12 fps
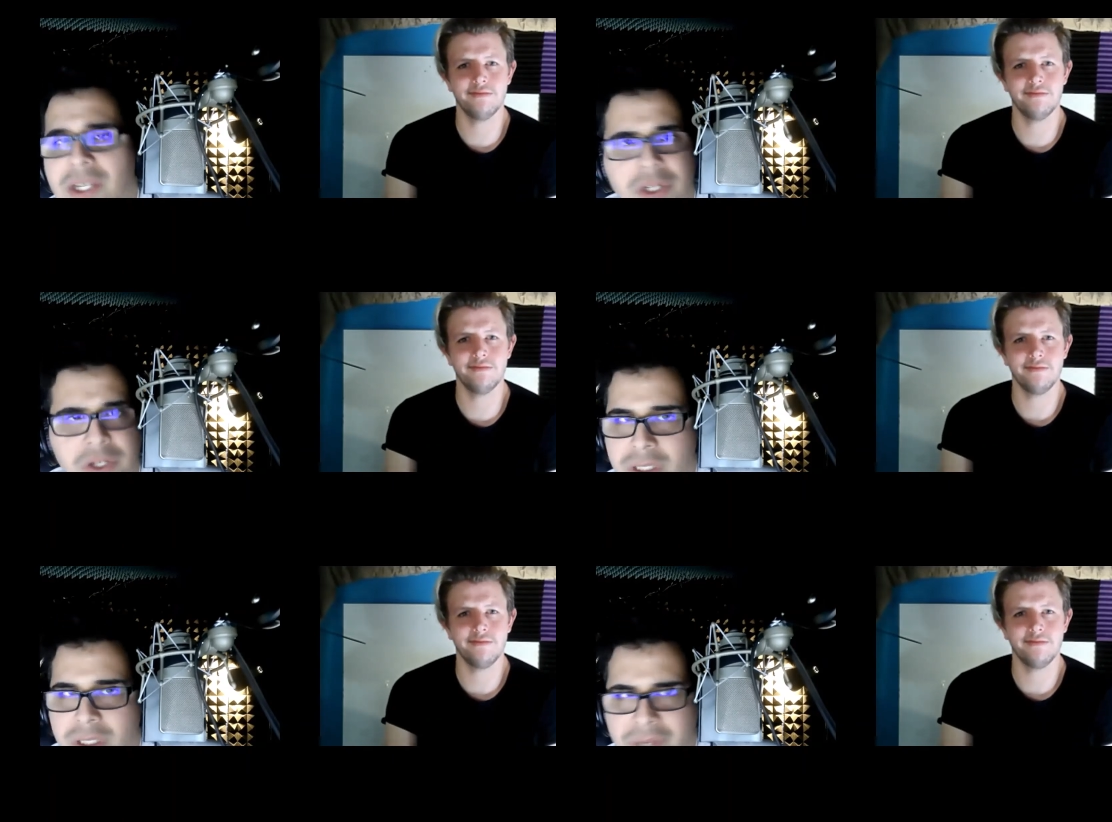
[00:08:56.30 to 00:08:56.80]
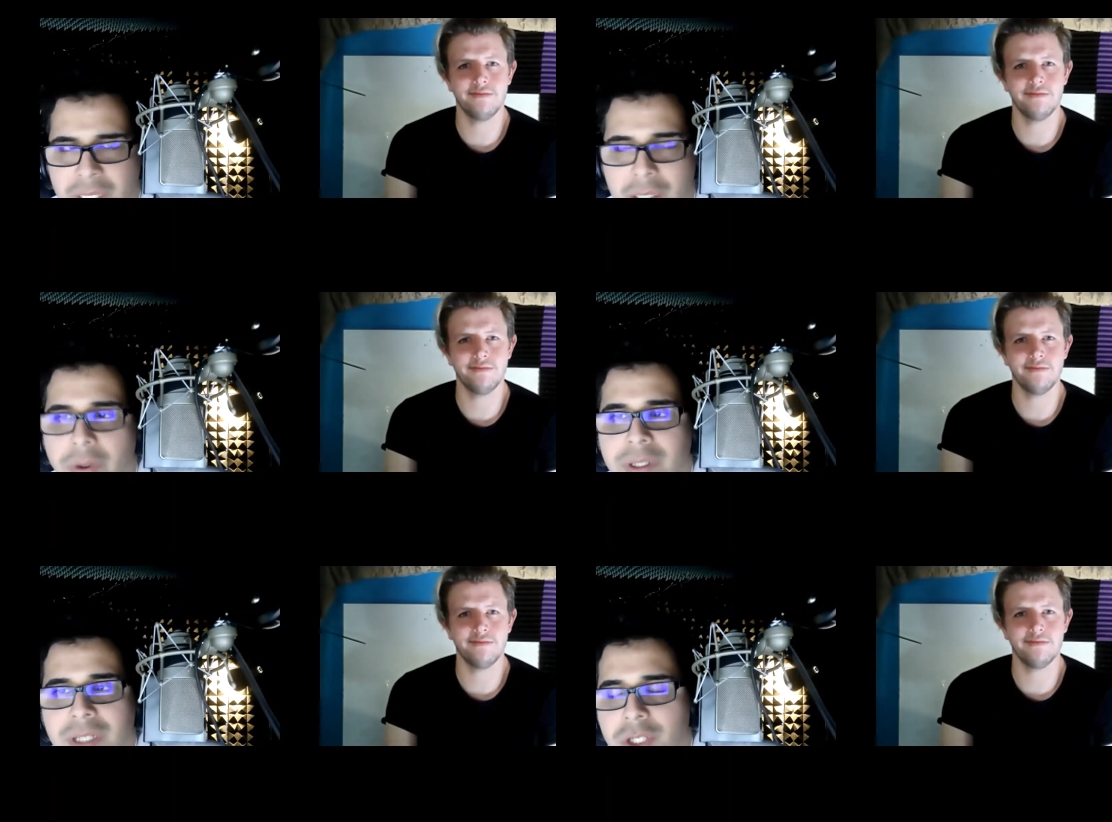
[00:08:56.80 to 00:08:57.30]
Speaker 1: year just because everything
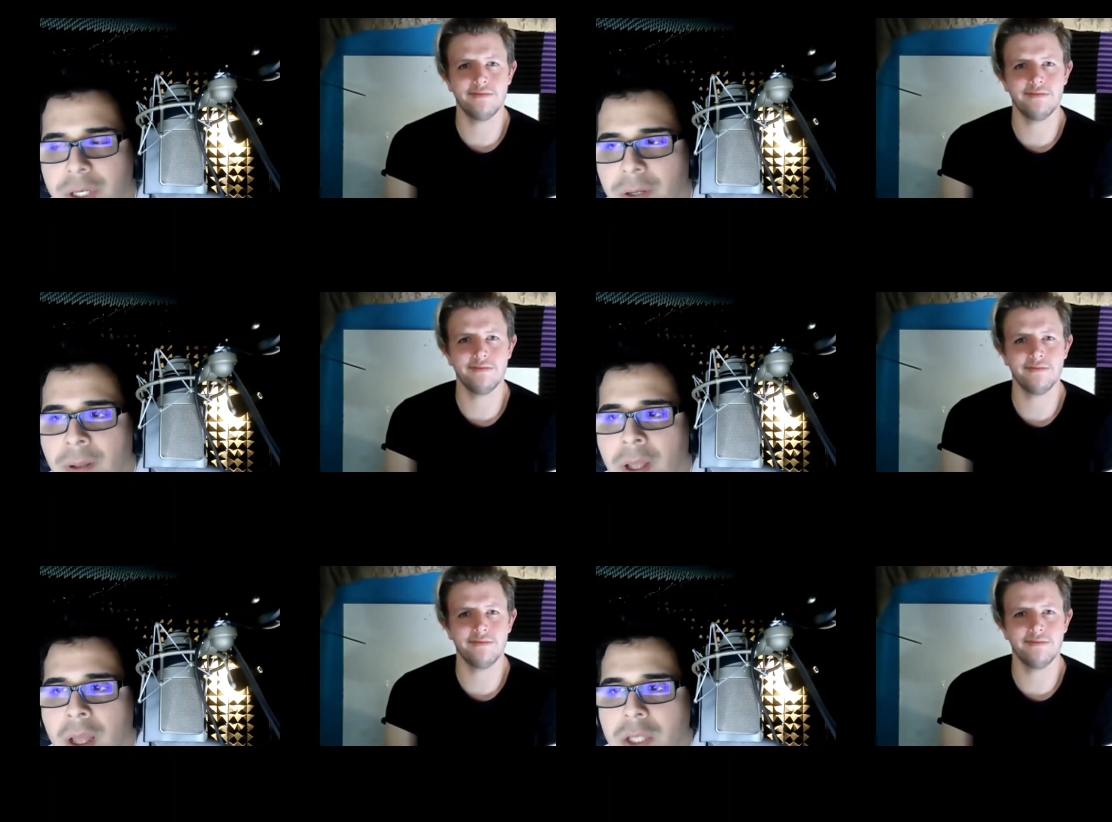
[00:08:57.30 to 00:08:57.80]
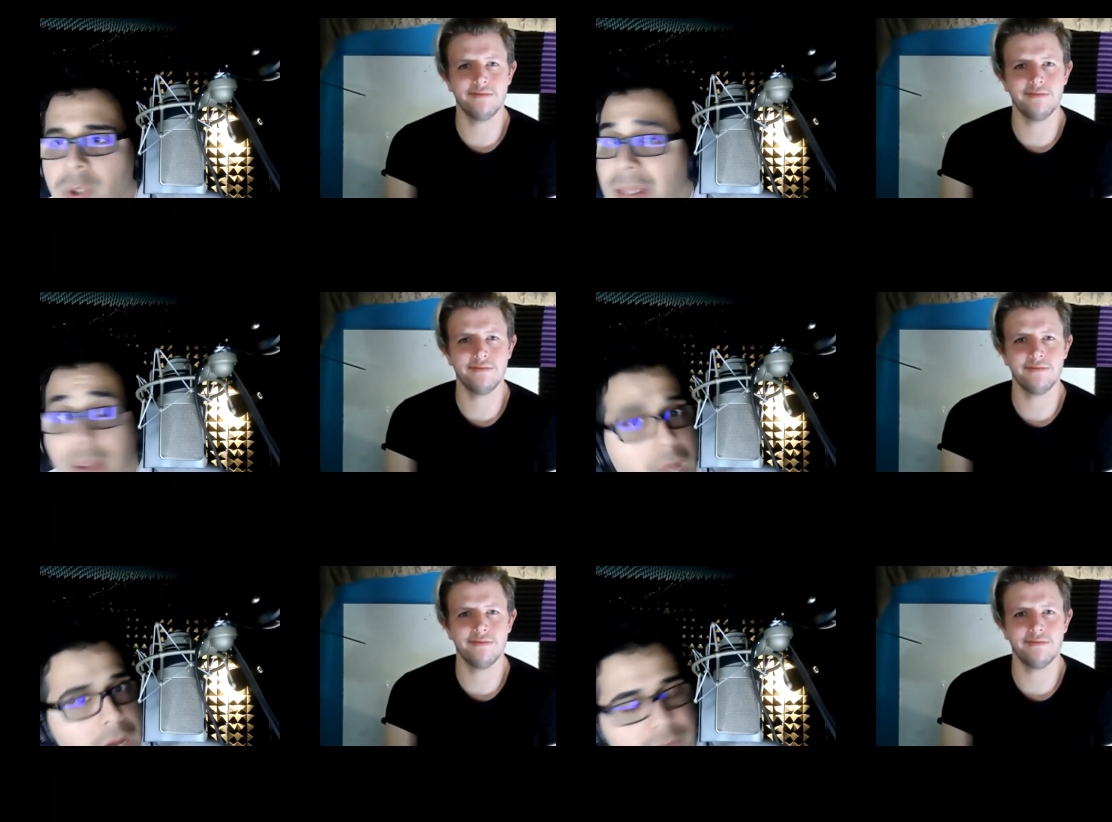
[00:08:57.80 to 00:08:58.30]
going digital so i
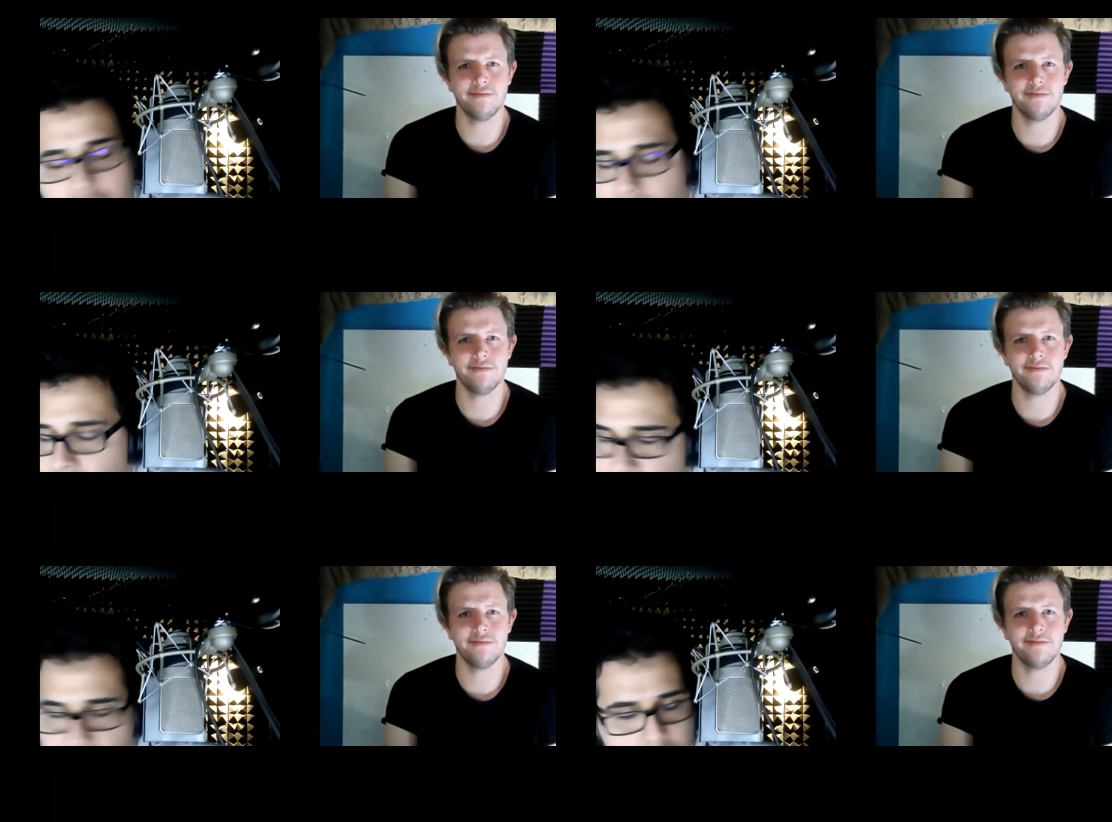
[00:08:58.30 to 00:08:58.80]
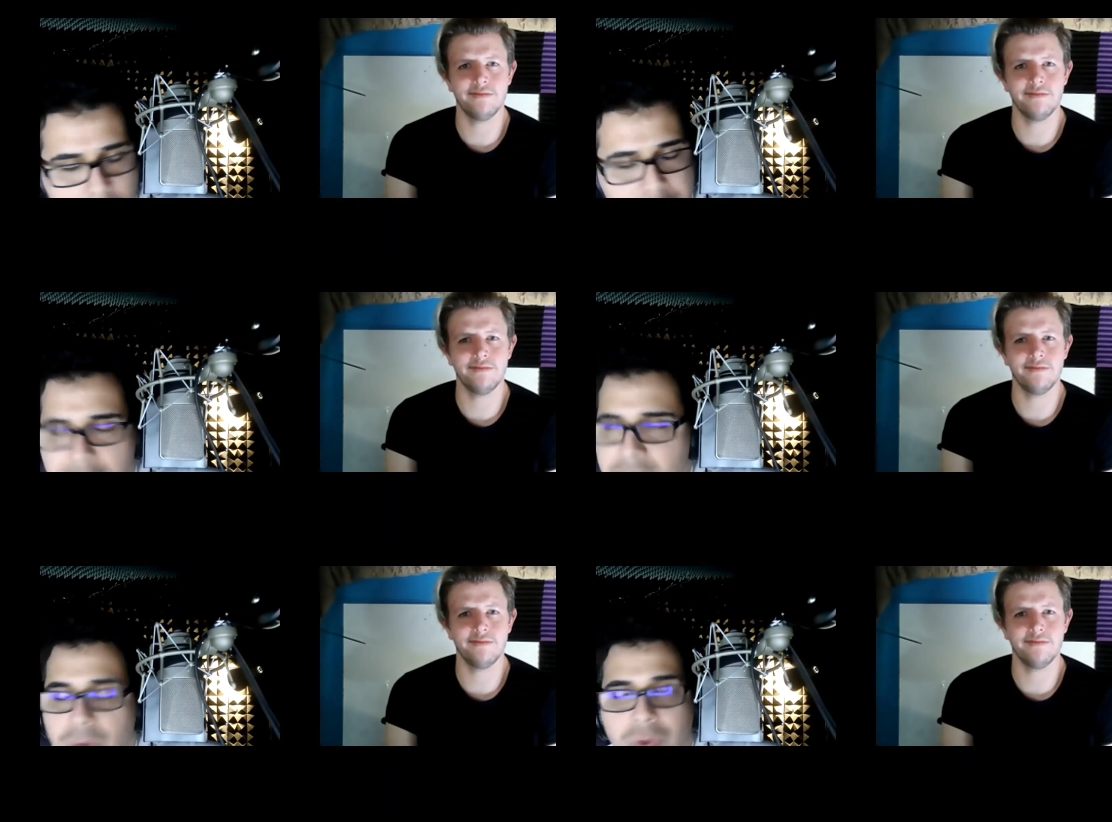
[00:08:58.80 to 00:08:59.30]
love the commercial work
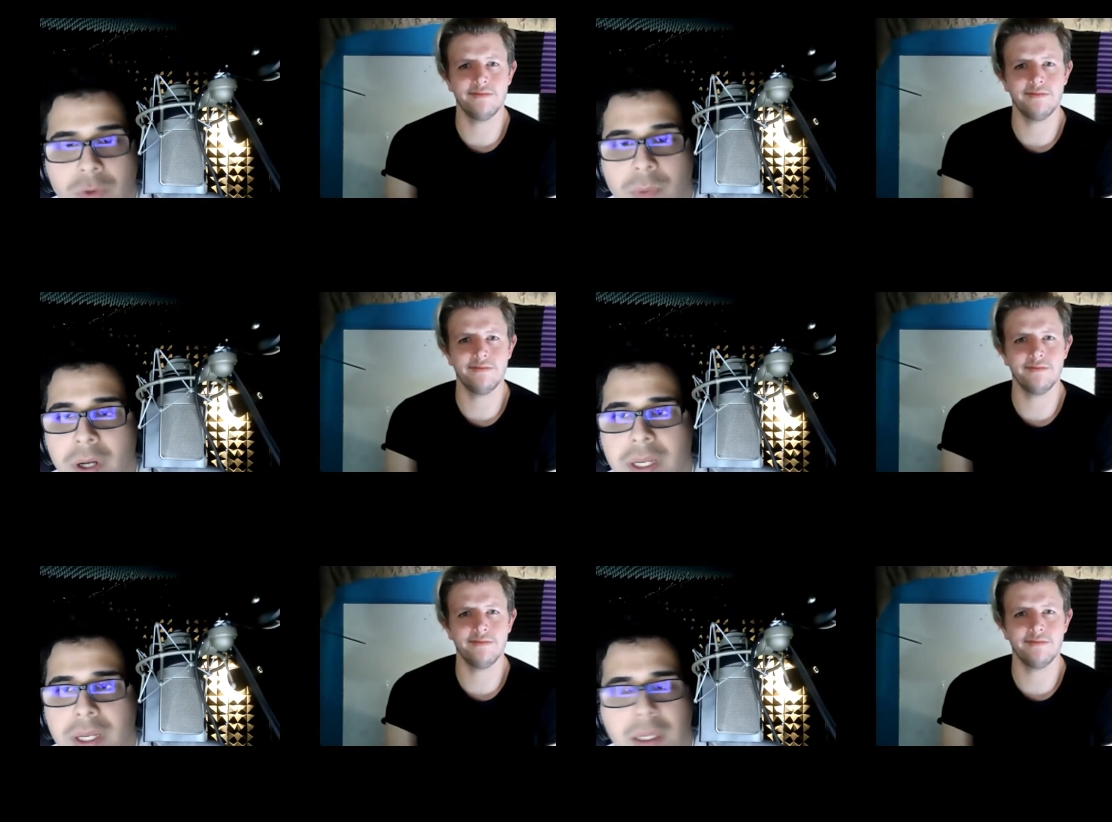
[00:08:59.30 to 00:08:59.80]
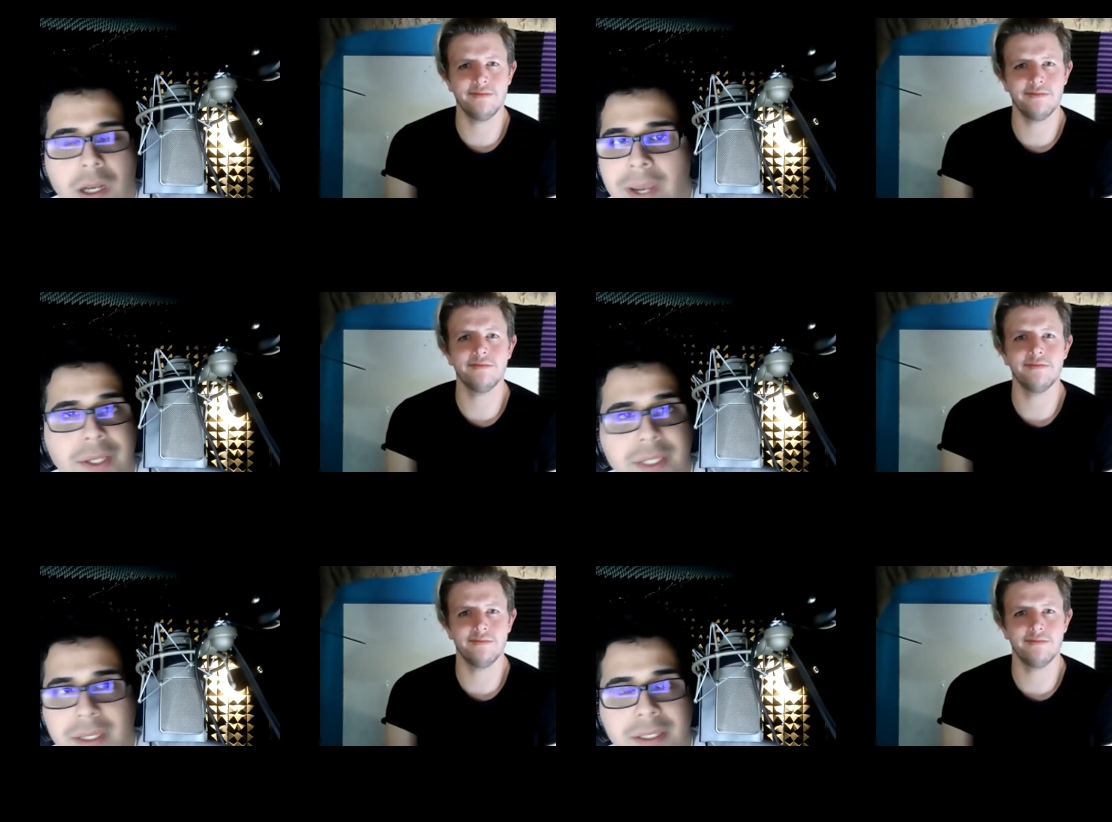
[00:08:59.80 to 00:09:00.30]
that i do through marketing you know
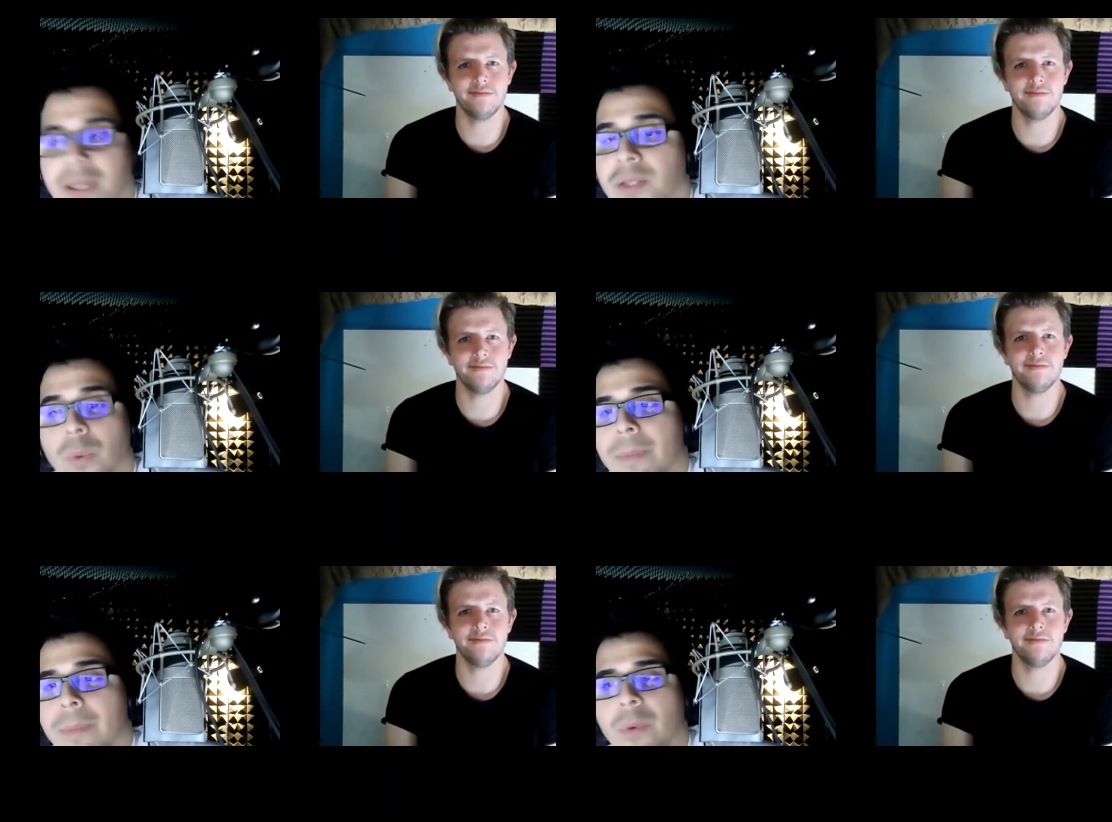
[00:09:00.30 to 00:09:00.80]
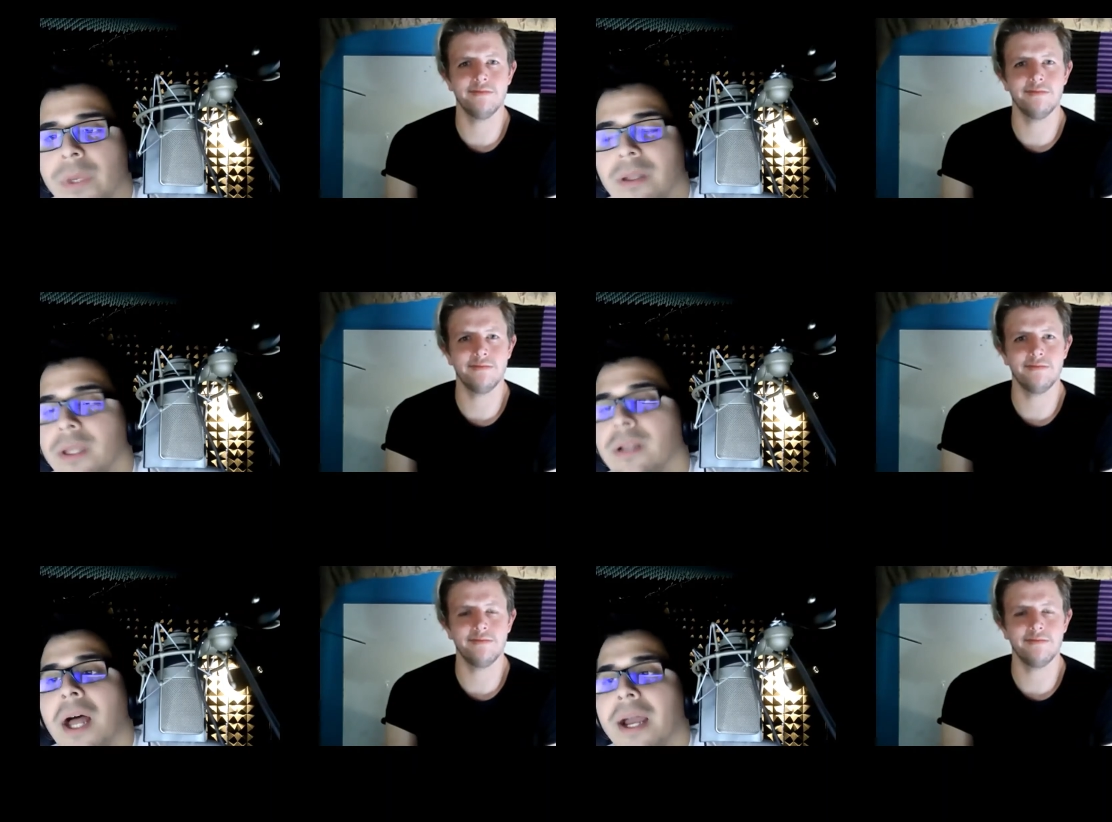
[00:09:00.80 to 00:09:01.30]
at&t is one of my weekly
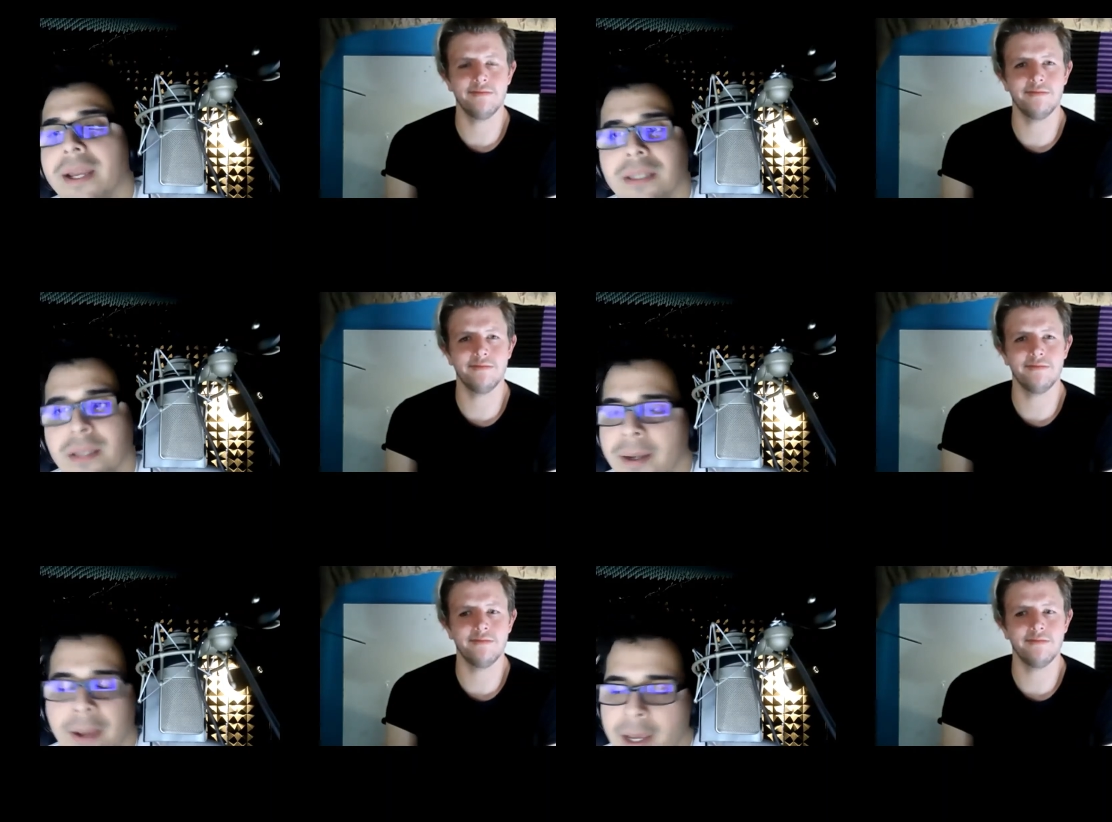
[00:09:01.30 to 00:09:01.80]
clients and